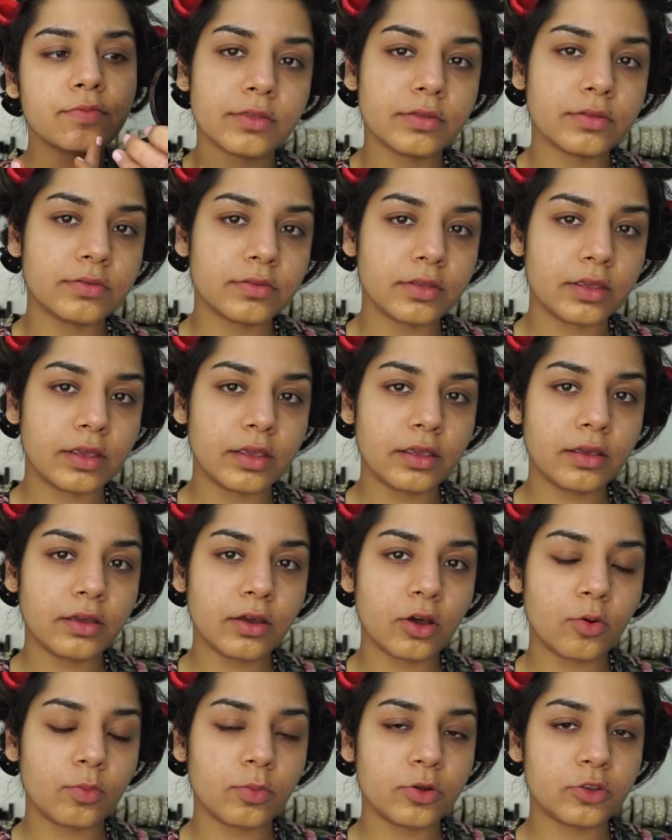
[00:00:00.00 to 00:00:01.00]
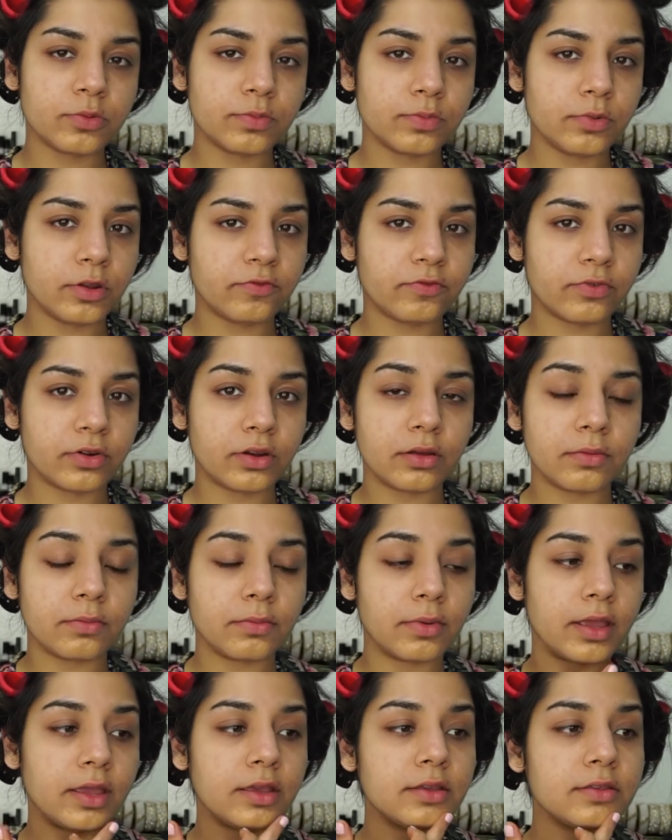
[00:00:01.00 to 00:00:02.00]
See how much different it
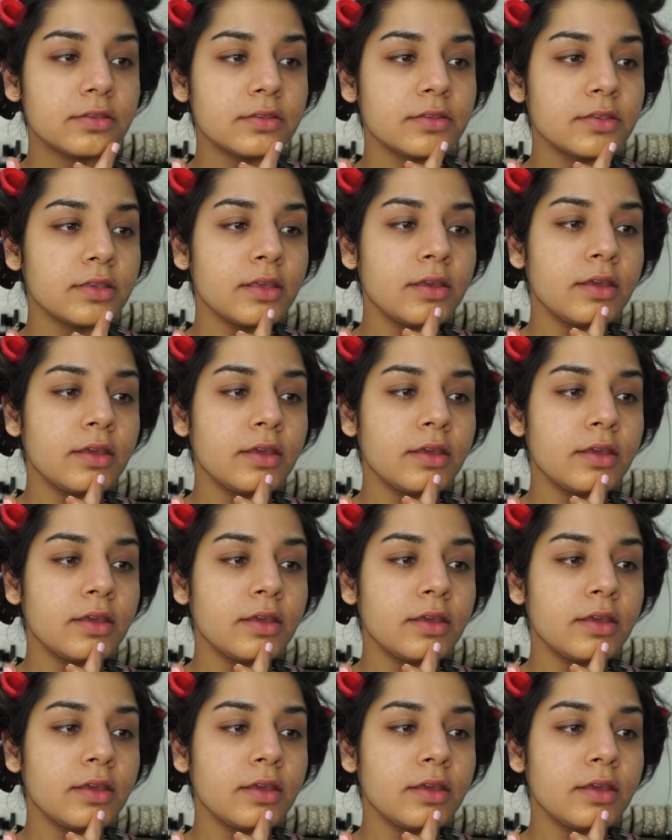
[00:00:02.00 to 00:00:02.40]
makes.